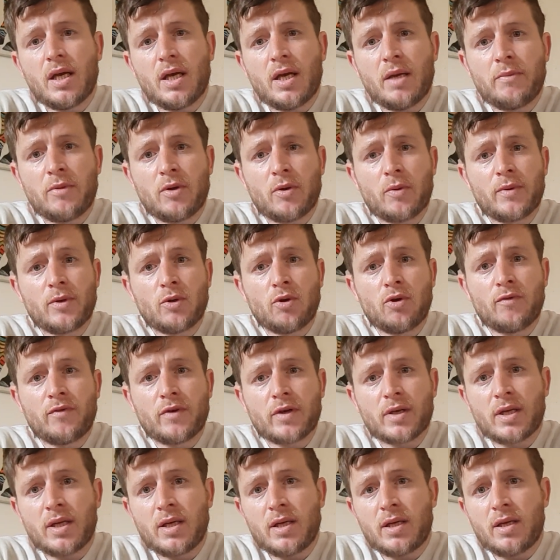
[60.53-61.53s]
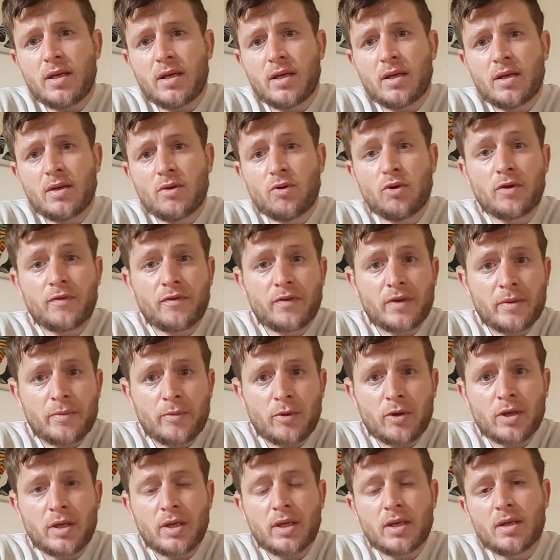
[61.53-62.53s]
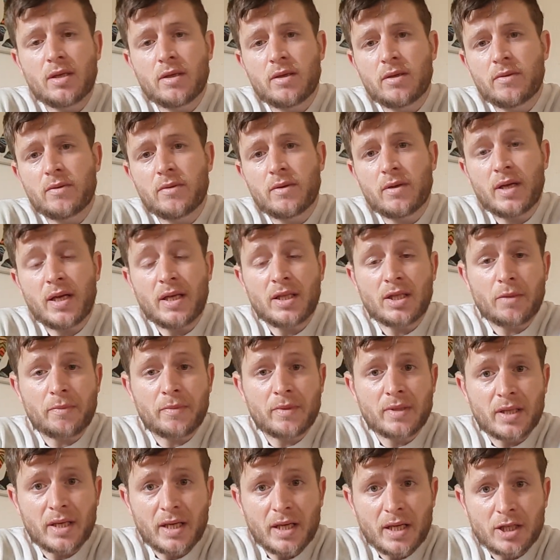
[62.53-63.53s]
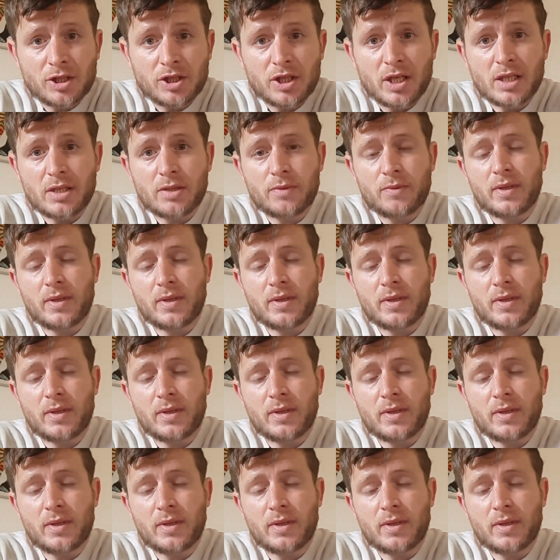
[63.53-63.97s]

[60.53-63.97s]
And we all went over to look for the boy, ended up being the wrong address